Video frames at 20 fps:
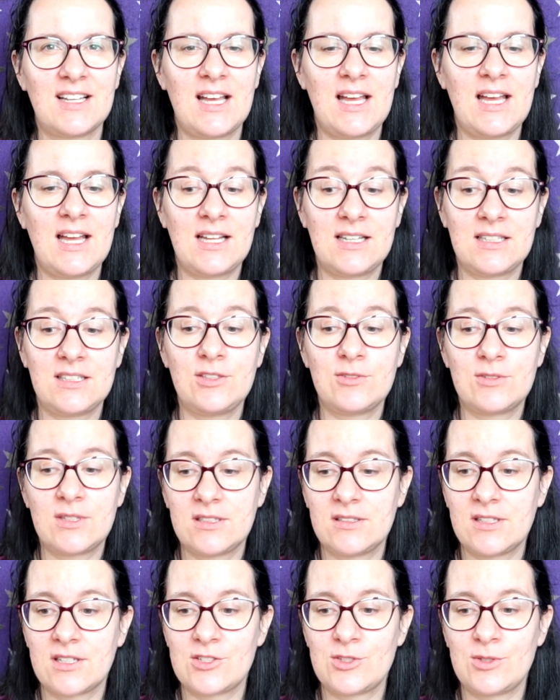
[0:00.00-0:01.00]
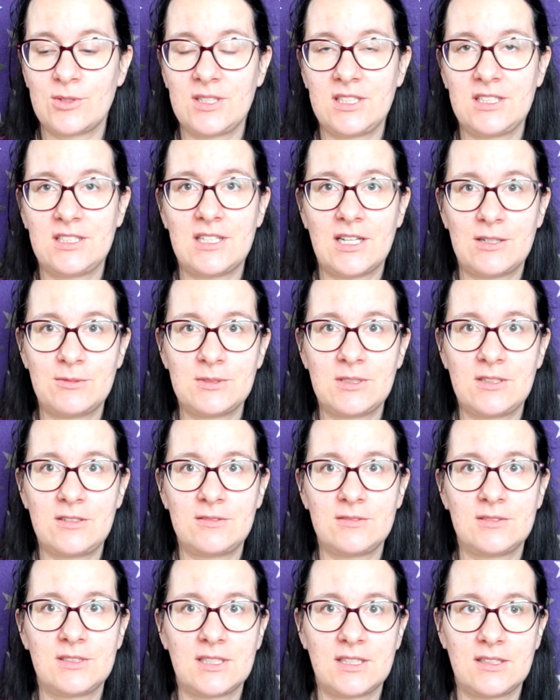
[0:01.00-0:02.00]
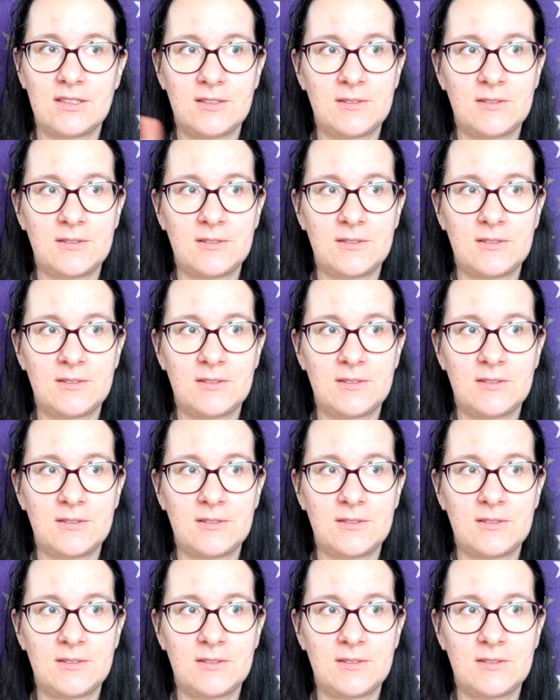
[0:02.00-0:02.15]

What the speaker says: And you can actually download